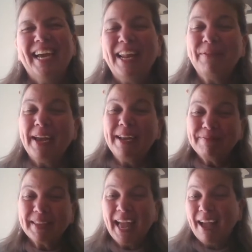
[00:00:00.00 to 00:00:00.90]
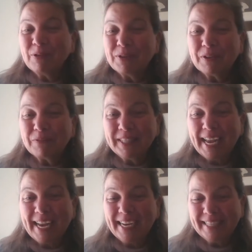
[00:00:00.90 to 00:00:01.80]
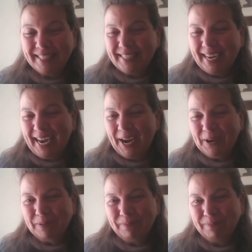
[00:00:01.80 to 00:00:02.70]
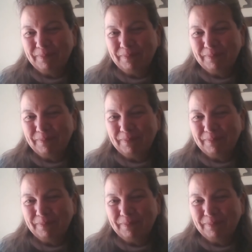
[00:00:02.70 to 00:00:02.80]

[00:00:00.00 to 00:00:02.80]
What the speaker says: Anyway, have a wonderful day. Take care.